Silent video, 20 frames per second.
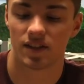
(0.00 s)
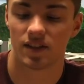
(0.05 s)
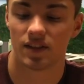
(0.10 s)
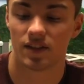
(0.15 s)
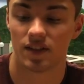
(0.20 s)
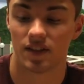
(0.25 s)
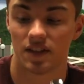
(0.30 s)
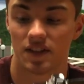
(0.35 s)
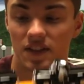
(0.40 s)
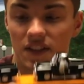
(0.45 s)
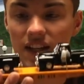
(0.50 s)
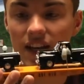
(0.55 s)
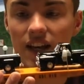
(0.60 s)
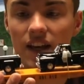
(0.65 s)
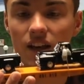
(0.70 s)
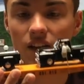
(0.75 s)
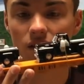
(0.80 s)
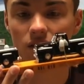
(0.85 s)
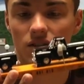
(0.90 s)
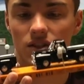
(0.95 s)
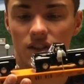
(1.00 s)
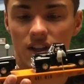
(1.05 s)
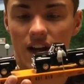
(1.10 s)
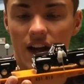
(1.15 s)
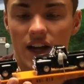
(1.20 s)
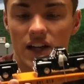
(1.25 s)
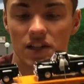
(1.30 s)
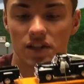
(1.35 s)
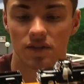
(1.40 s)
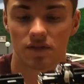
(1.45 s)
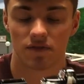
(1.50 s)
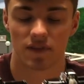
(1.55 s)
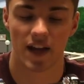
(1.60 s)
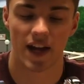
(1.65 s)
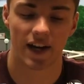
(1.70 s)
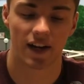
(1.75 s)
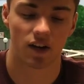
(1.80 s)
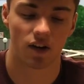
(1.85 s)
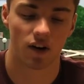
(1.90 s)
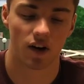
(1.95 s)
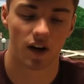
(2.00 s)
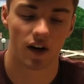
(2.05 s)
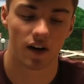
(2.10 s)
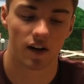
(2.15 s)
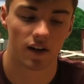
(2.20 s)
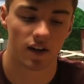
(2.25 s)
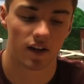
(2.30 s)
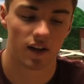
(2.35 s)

a scale-sized flat car,